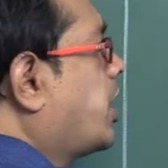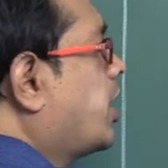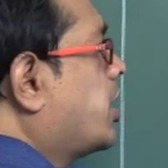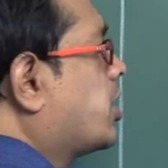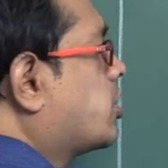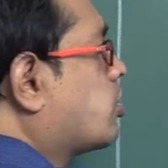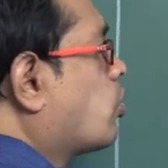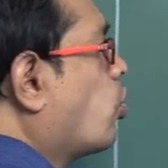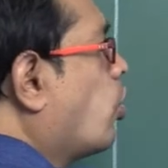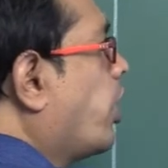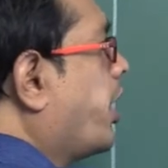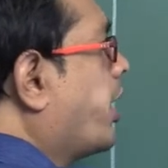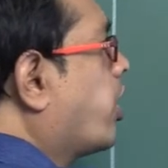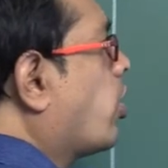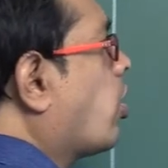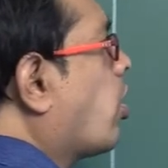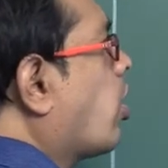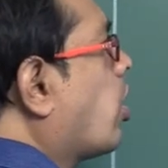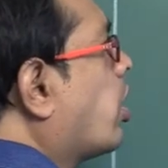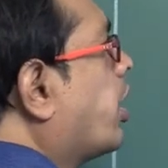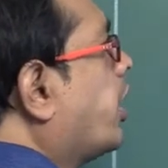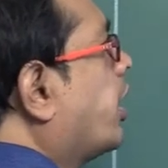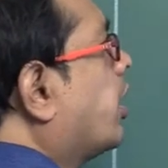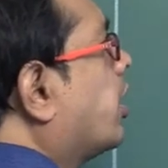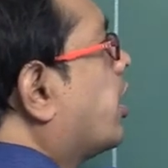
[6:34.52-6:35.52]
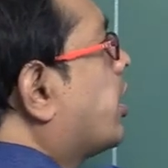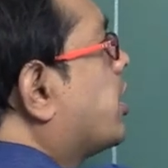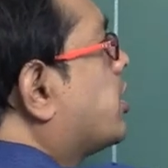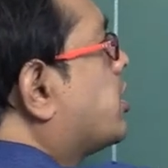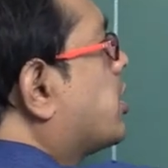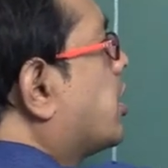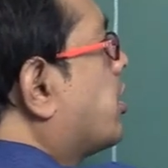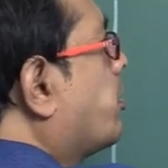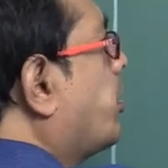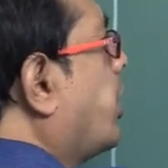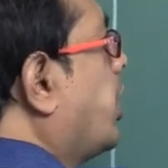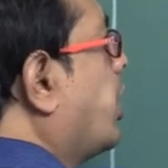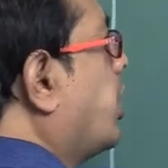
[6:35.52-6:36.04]
is going on
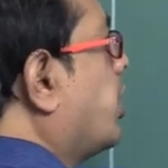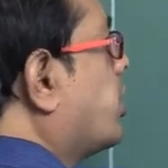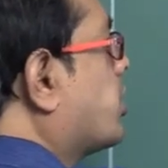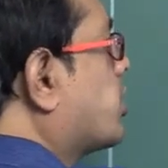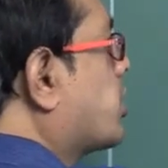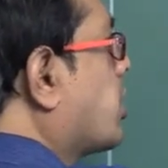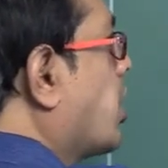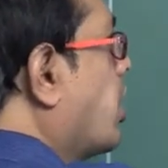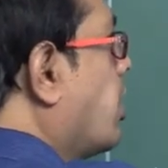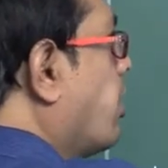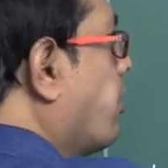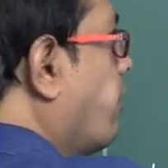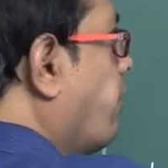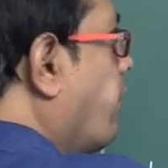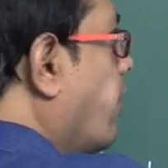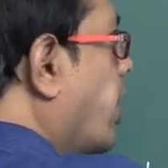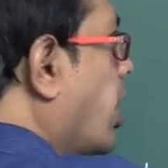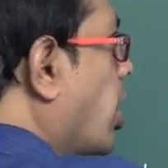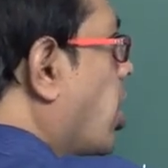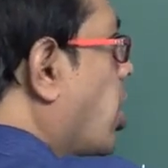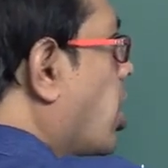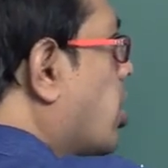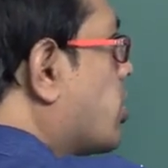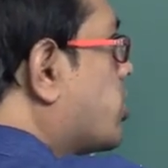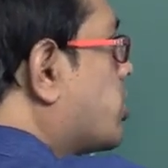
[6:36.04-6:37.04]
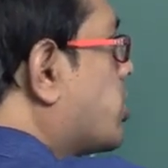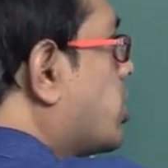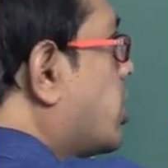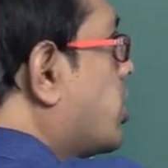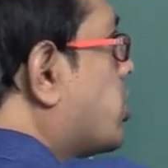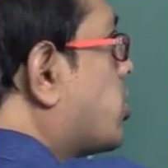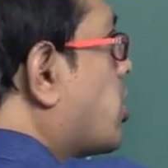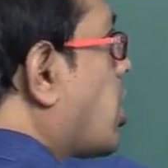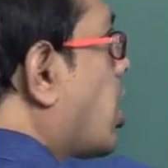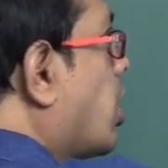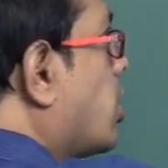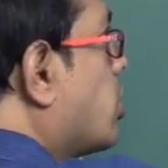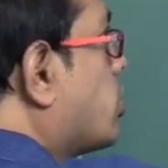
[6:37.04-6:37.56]
increasing means velocity is
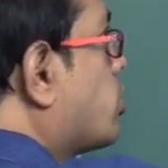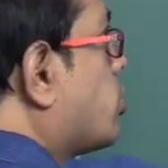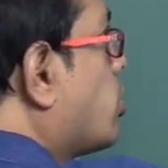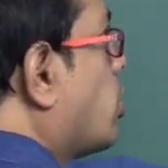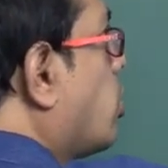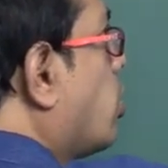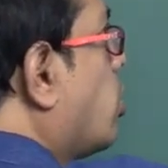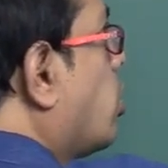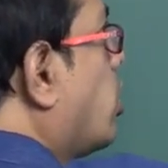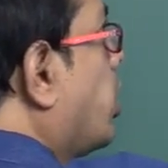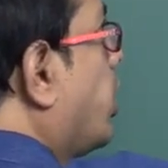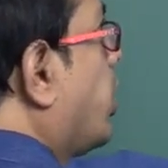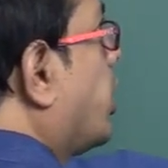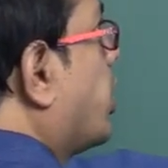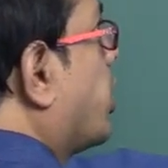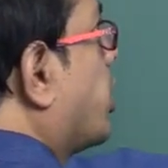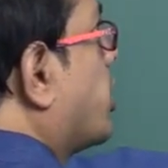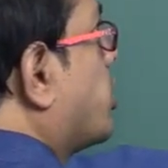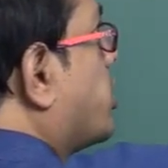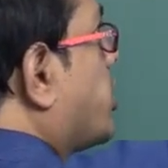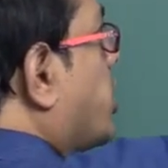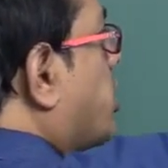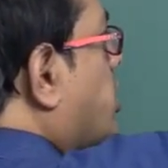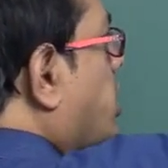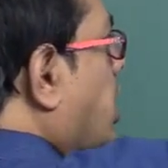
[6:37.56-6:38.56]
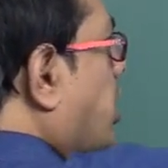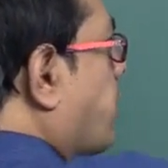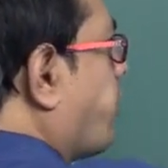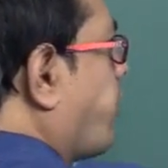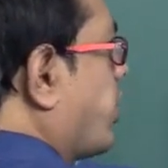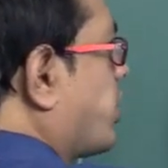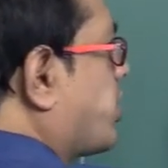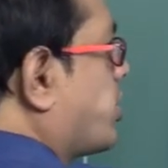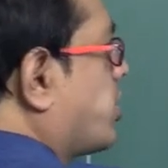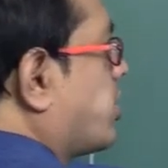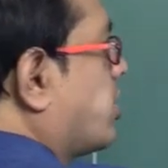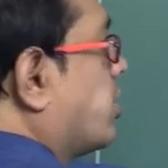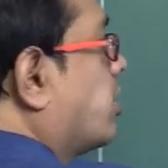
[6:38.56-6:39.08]
also increases at
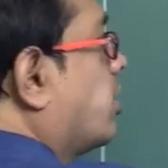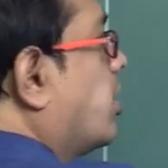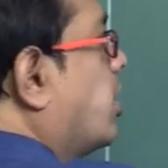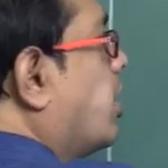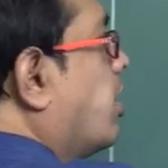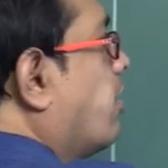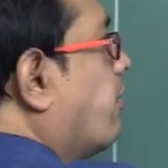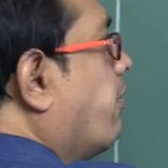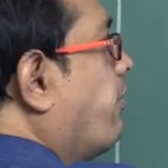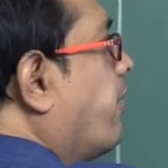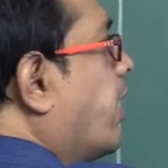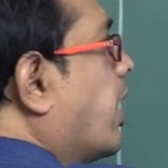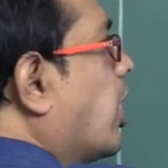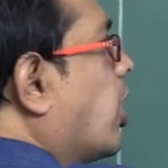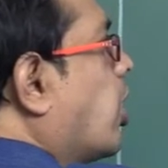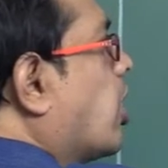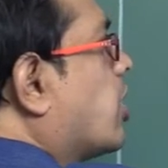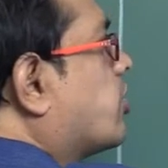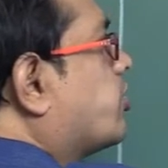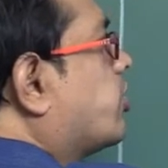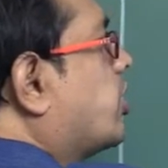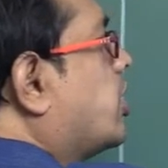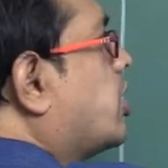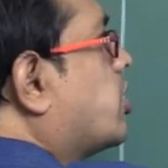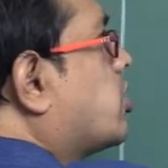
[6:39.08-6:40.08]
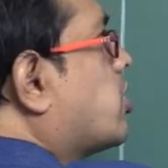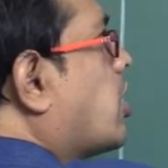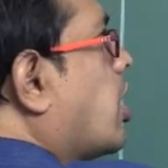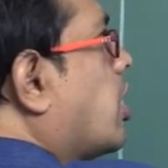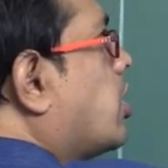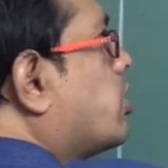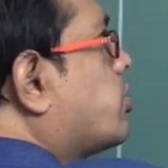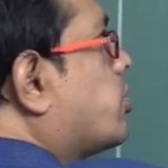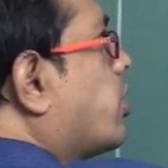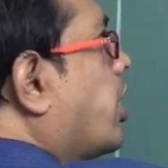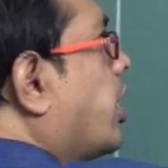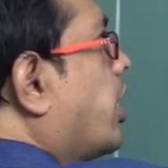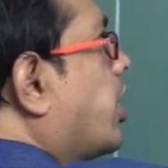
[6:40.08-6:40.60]
first. Velocity is
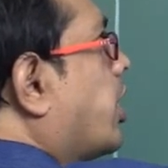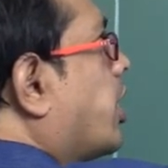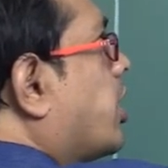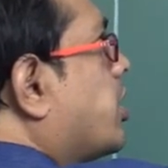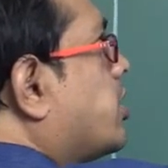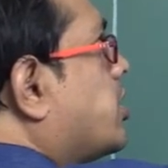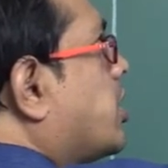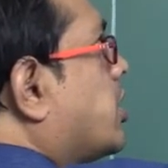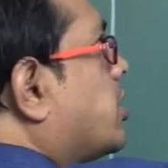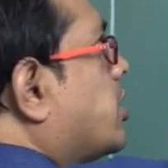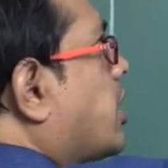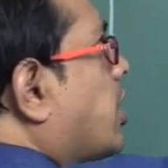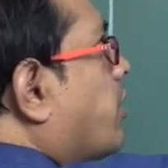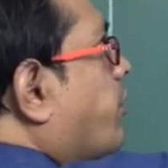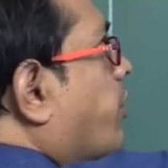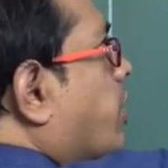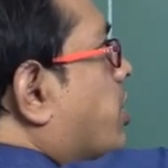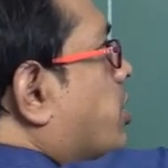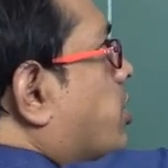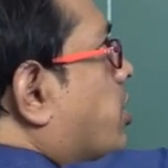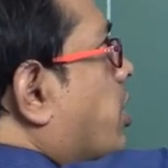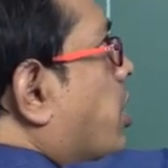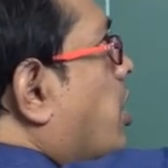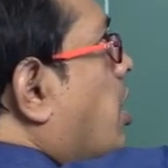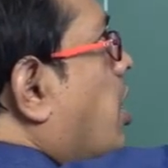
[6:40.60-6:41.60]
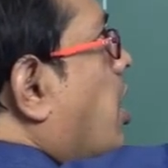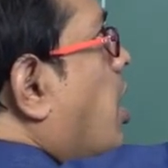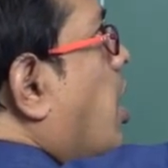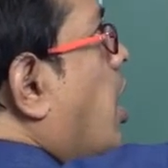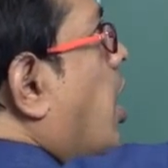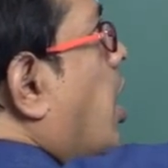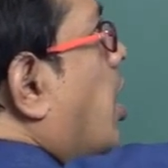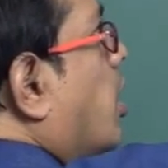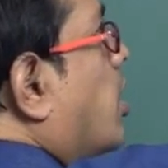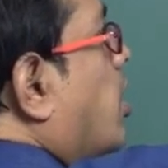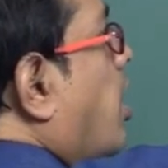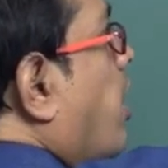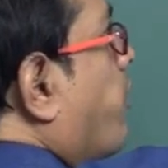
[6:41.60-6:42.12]
also increases at first,
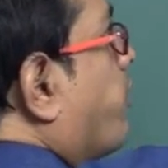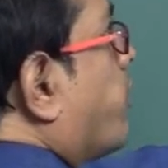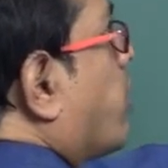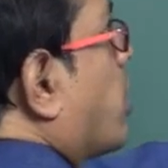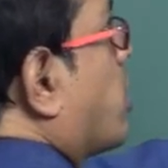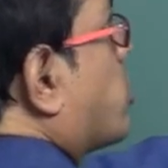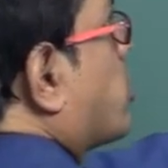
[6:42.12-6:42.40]
and after